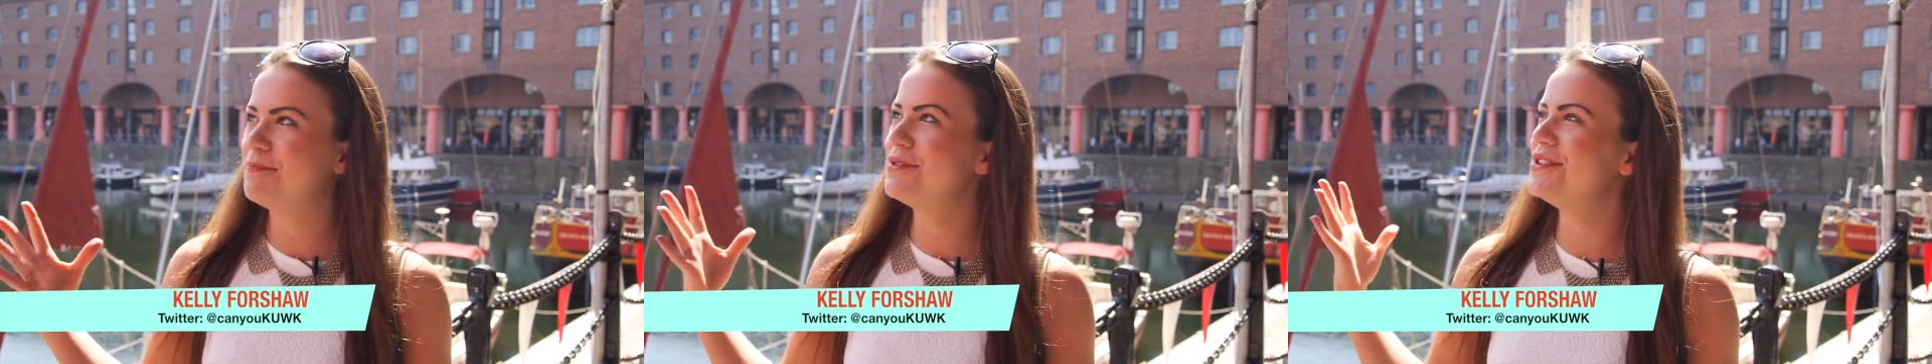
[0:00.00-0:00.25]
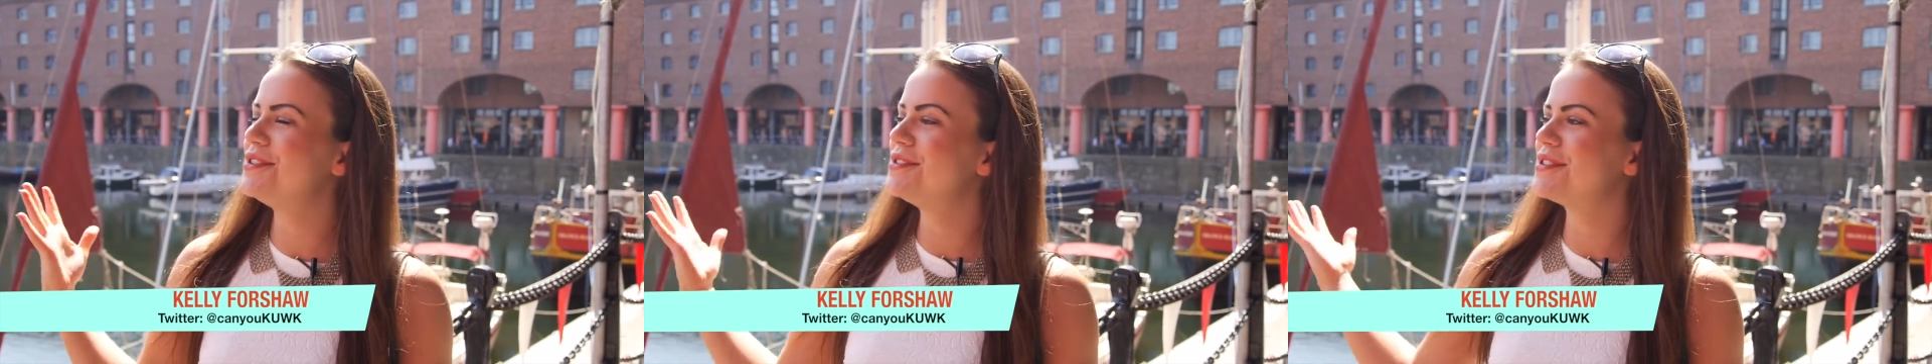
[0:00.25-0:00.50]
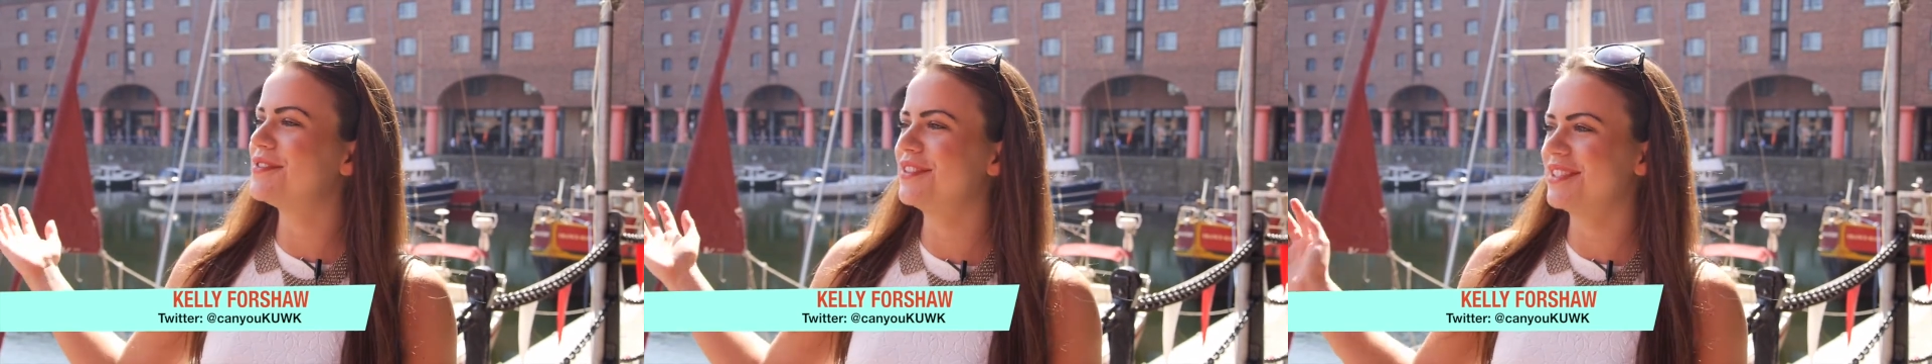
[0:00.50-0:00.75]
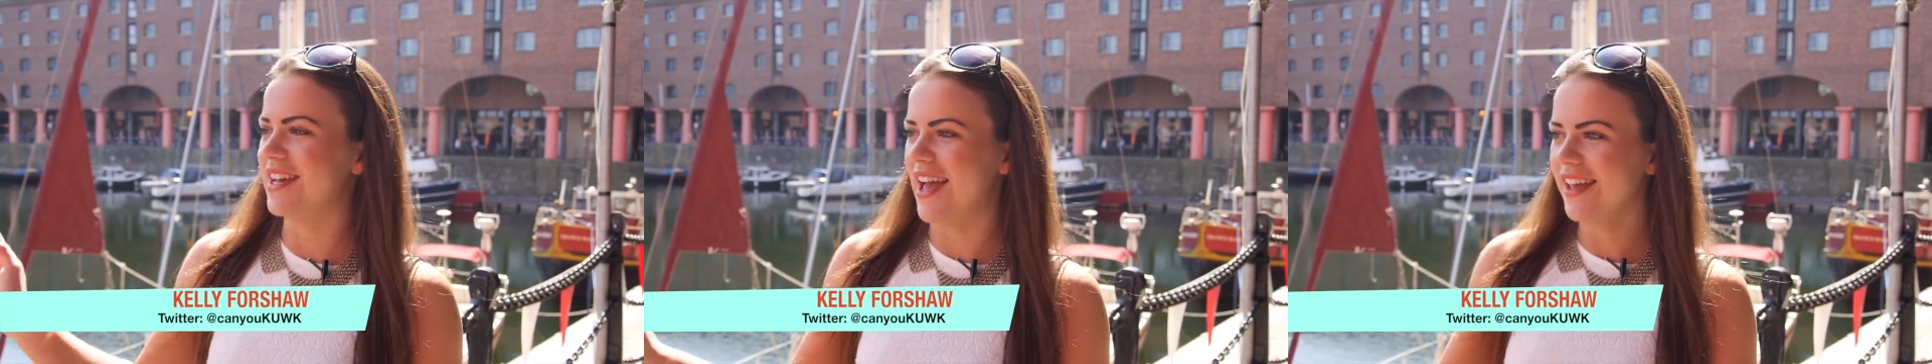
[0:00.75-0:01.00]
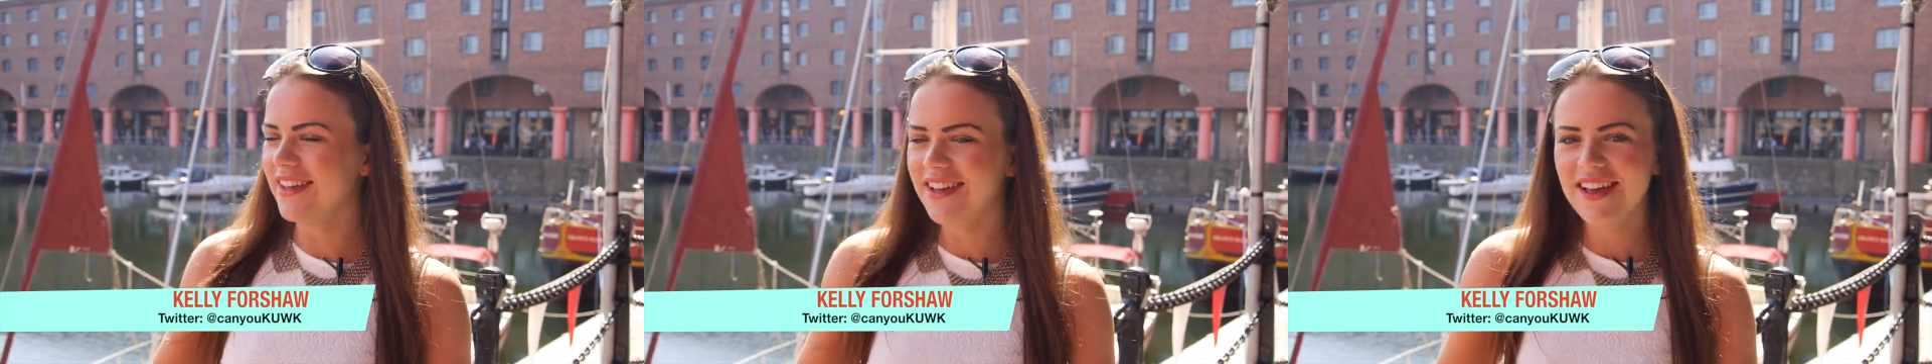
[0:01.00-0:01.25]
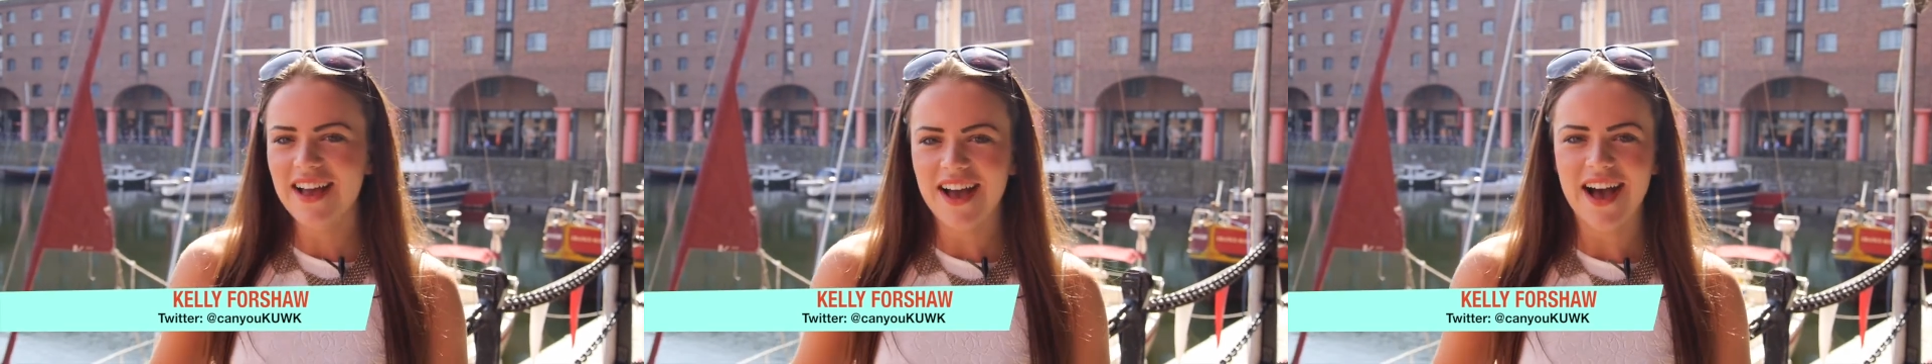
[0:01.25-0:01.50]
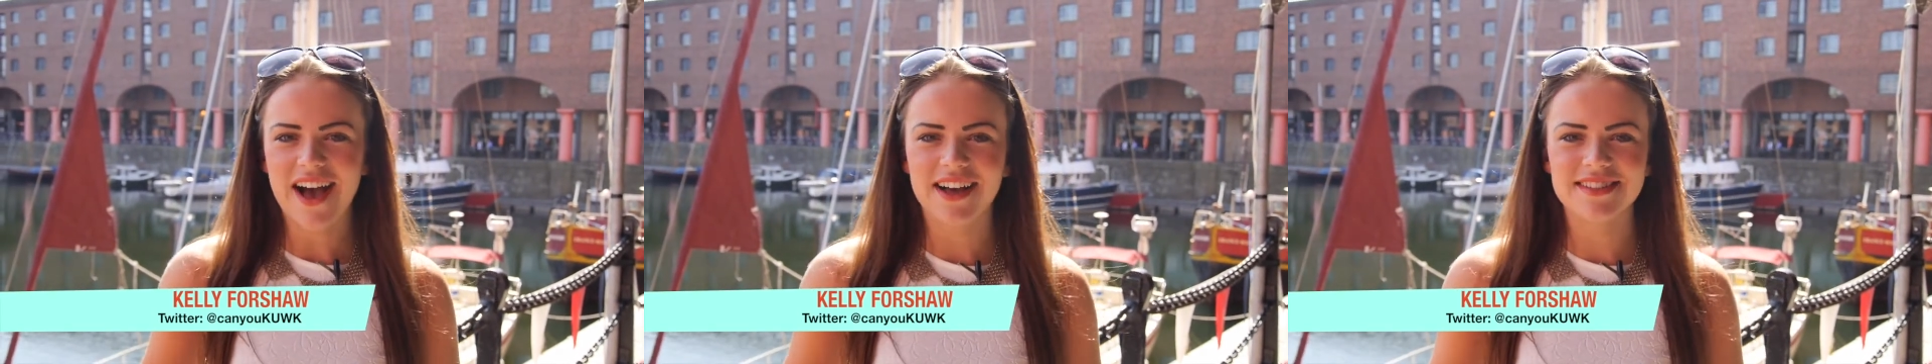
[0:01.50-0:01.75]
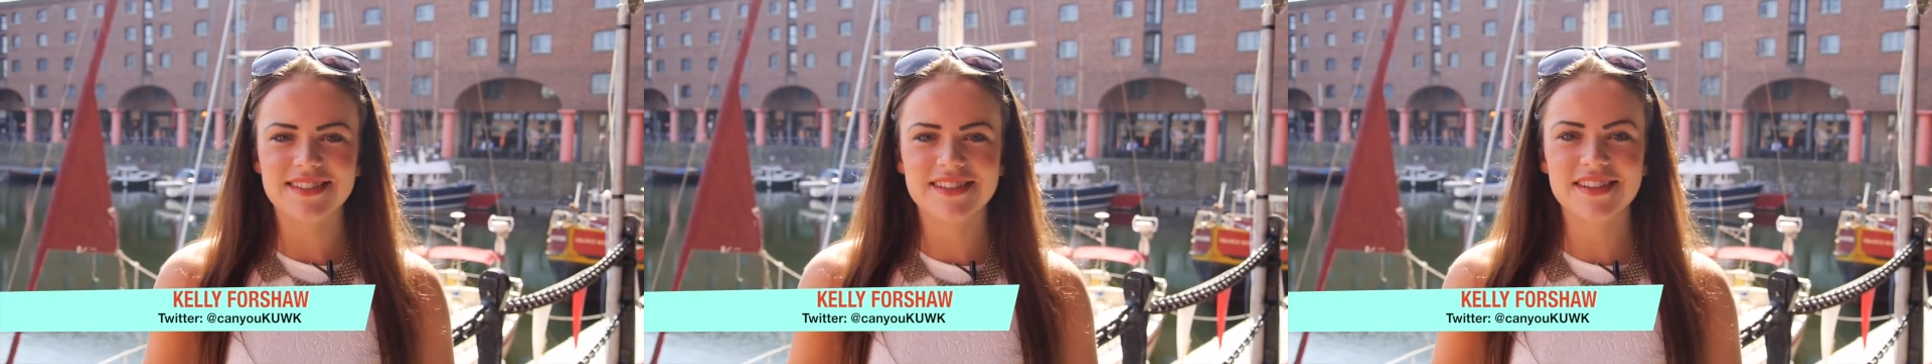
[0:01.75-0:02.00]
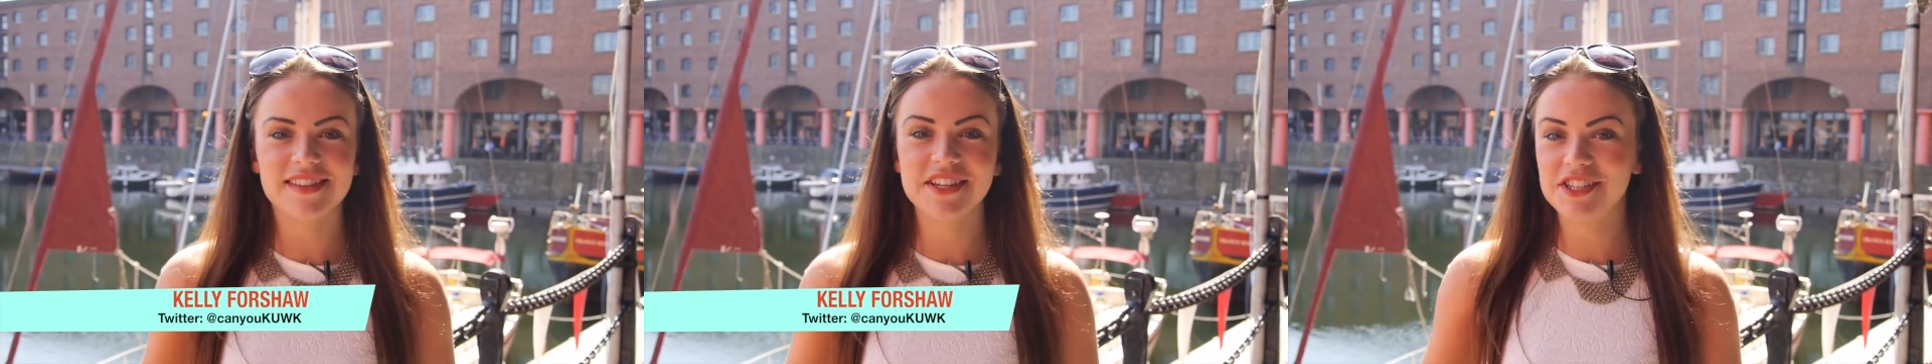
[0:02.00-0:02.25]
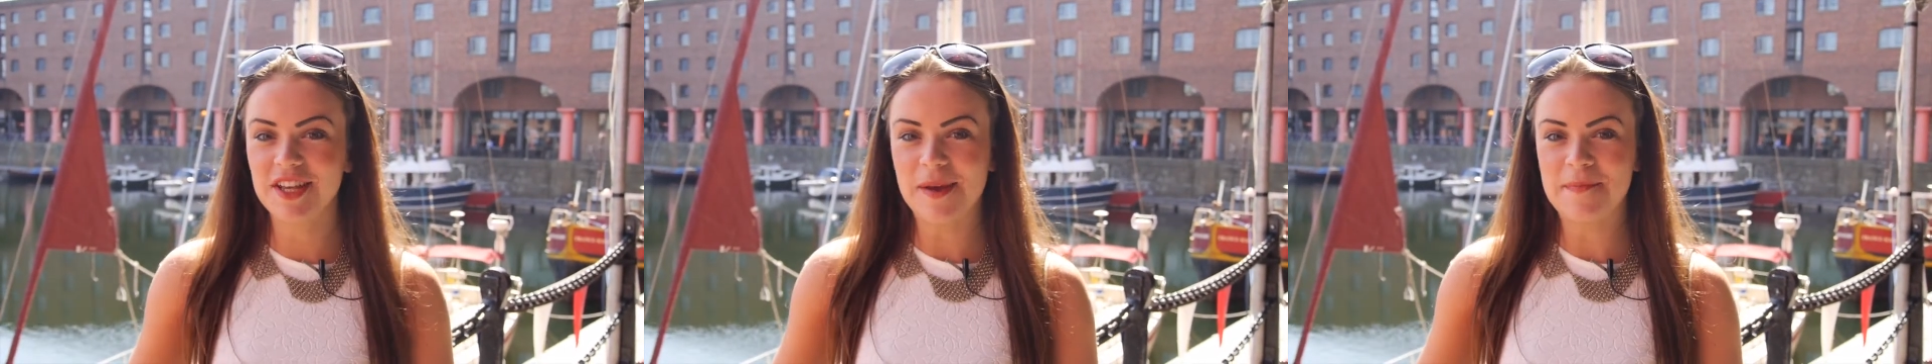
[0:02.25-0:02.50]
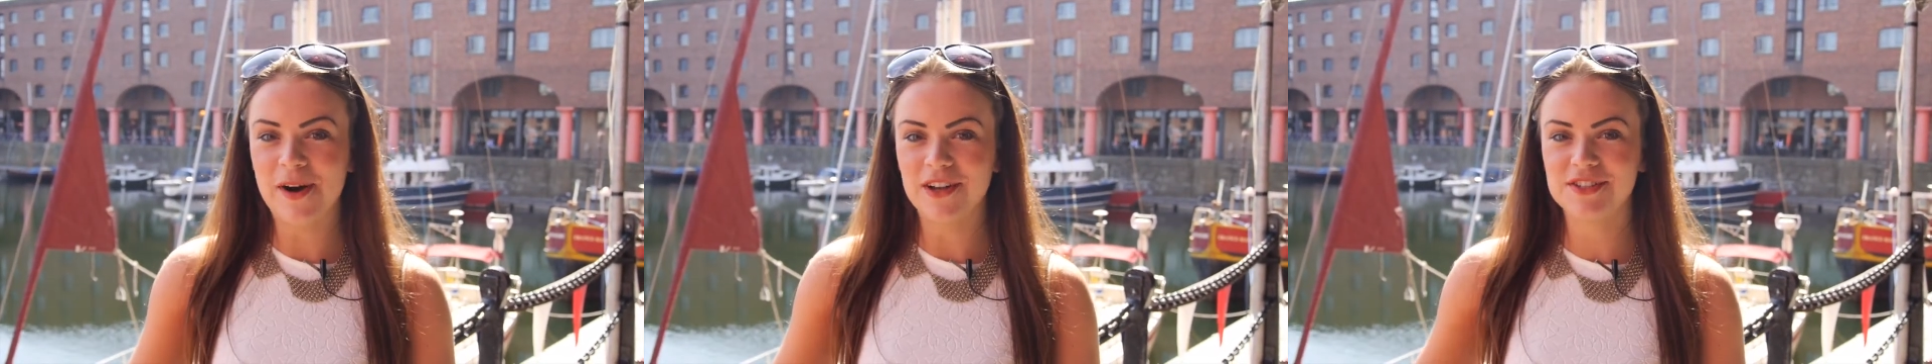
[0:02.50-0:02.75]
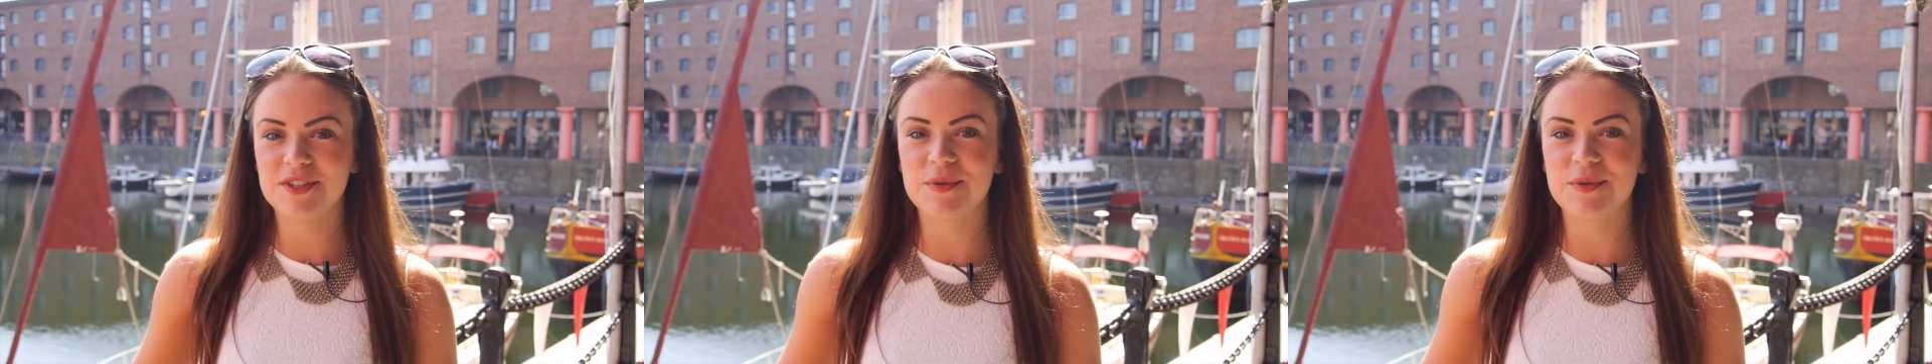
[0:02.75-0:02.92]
beautiful day, and this year marks the